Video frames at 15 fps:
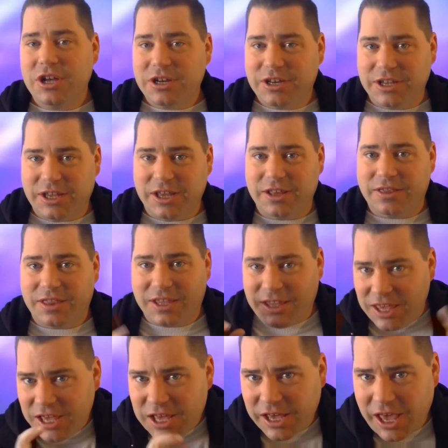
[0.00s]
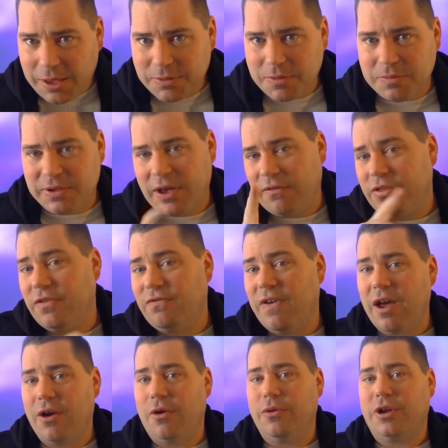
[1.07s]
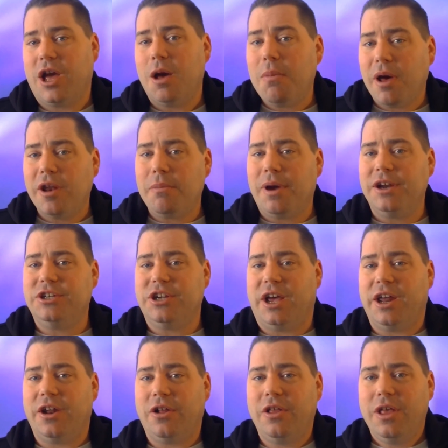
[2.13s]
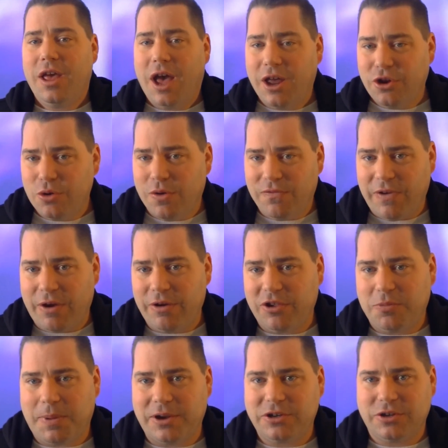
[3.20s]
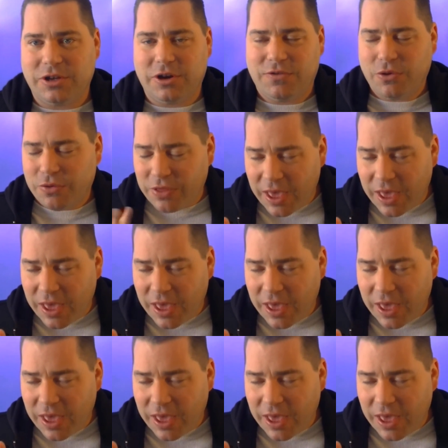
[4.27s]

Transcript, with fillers: to get the king of games himself, the Pharaoh, to come onto my channel and do a very special interview.